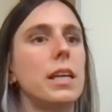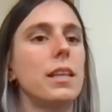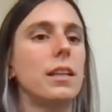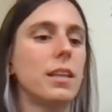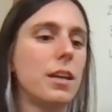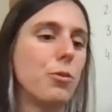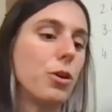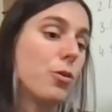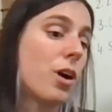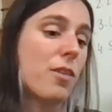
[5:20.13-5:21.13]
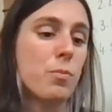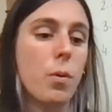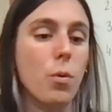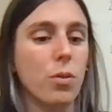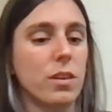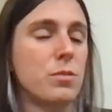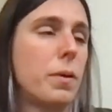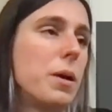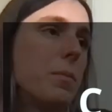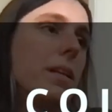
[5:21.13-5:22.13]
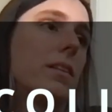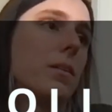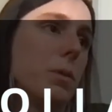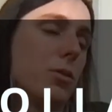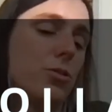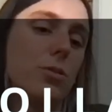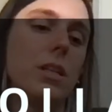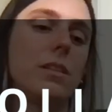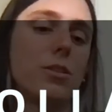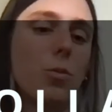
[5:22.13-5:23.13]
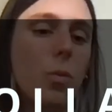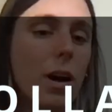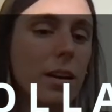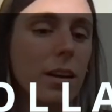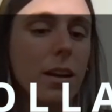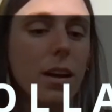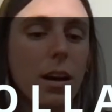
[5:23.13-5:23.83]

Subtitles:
that here we have both experimental, because you need someone